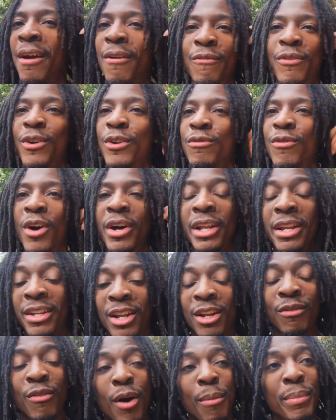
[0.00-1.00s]
First of all, it ain't
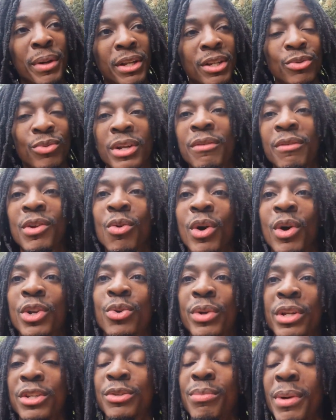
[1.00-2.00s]
none of my business. Whatever he wanna
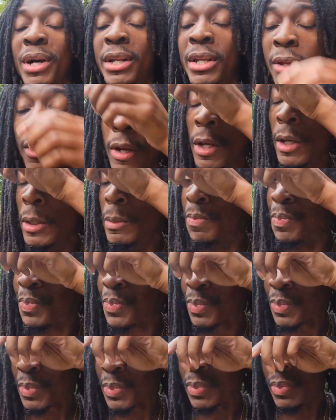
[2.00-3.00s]
do with his buddy.
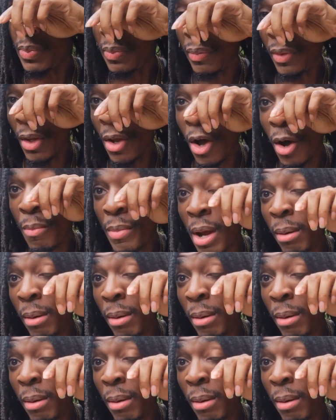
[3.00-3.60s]
Oh,